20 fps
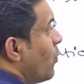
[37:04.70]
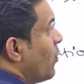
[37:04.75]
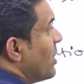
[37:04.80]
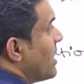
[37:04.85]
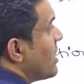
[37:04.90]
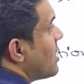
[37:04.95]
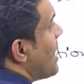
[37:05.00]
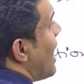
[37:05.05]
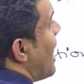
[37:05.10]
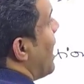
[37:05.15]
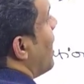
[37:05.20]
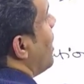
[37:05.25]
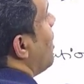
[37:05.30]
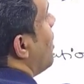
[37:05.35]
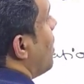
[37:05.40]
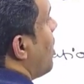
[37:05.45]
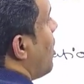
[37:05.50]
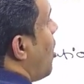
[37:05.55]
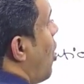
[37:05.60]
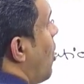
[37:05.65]
with
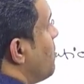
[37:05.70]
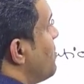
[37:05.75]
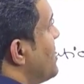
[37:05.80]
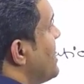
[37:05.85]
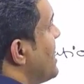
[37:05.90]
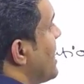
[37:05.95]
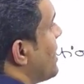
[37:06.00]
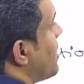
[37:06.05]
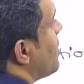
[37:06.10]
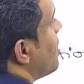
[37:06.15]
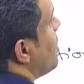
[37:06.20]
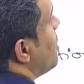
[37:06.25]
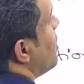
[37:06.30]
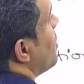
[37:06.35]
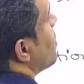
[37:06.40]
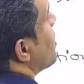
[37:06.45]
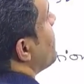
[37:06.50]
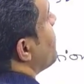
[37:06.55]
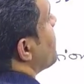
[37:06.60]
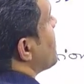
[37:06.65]
that object
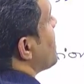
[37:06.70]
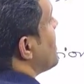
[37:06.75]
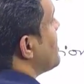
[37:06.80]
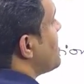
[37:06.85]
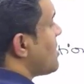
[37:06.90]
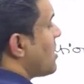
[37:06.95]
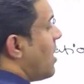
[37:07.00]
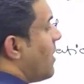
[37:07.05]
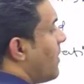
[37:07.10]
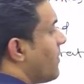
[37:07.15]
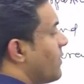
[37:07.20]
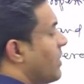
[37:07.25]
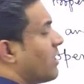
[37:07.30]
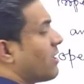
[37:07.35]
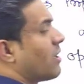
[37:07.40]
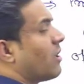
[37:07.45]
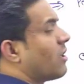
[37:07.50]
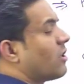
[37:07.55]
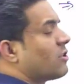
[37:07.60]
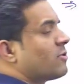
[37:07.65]
or reference of
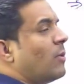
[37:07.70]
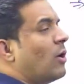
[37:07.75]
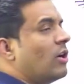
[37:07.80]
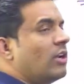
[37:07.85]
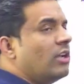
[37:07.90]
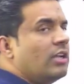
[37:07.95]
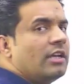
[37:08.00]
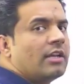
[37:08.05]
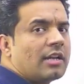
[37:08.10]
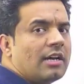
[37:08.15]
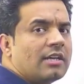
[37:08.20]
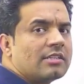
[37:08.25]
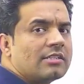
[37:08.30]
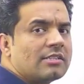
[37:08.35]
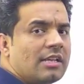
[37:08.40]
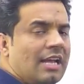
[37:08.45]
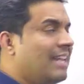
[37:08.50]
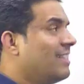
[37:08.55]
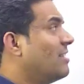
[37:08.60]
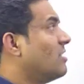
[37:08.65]
that corresponding class,
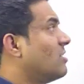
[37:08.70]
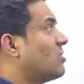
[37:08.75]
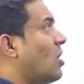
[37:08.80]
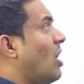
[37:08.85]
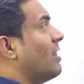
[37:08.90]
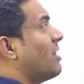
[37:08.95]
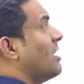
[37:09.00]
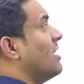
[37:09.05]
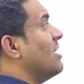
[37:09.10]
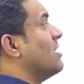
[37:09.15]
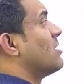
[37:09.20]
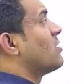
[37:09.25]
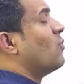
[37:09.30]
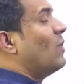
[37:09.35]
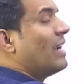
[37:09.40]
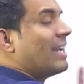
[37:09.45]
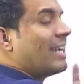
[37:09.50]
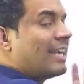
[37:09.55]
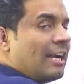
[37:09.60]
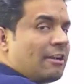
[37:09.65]
and these all things
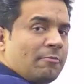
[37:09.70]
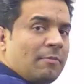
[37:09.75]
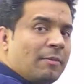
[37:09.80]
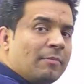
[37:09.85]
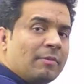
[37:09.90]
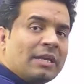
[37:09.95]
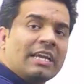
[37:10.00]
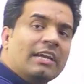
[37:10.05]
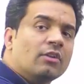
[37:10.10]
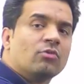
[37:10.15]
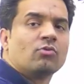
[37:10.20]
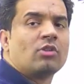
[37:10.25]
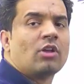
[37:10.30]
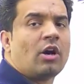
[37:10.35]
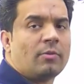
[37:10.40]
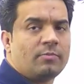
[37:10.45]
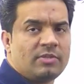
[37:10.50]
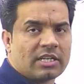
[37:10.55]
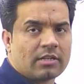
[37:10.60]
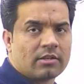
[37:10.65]
will get memory into the
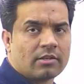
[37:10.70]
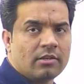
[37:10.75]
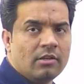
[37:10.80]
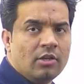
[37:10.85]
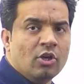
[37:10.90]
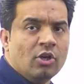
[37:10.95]
object.